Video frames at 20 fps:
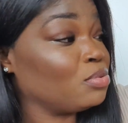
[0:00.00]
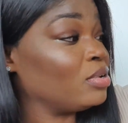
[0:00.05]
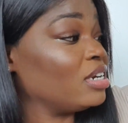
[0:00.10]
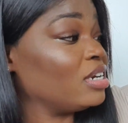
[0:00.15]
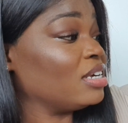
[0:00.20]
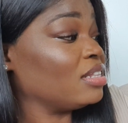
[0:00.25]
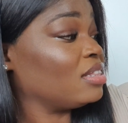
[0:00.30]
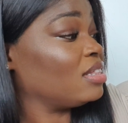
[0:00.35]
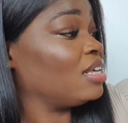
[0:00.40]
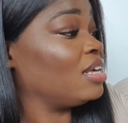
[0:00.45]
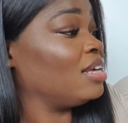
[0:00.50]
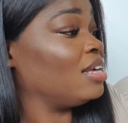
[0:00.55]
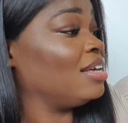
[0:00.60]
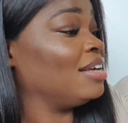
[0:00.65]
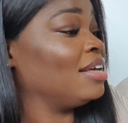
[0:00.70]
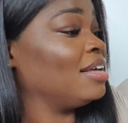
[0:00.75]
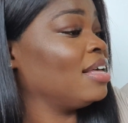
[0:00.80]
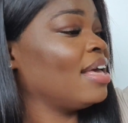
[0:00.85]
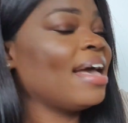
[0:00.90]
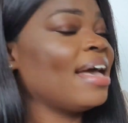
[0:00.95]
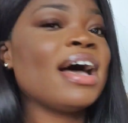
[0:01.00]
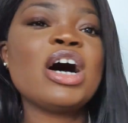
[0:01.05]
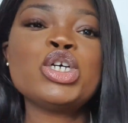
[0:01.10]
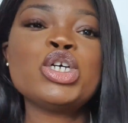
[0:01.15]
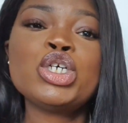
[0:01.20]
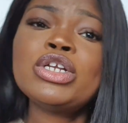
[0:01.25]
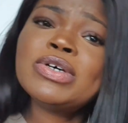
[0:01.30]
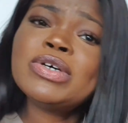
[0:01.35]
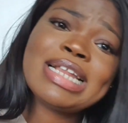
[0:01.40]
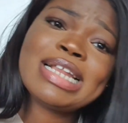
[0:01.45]
with how
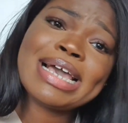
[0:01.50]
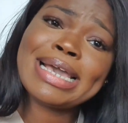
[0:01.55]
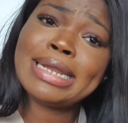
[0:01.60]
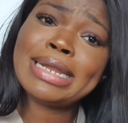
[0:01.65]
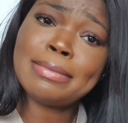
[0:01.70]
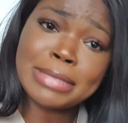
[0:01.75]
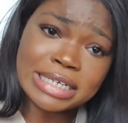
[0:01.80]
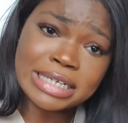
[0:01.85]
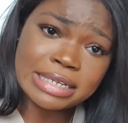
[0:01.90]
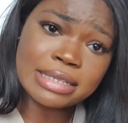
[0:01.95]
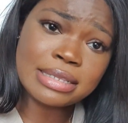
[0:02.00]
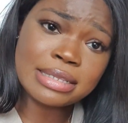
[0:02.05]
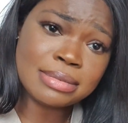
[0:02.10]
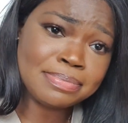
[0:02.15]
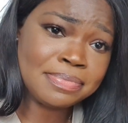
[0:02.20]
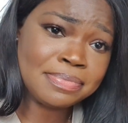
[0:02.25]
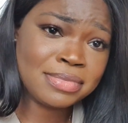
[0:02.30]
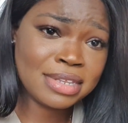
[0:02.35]
she looks like in a month.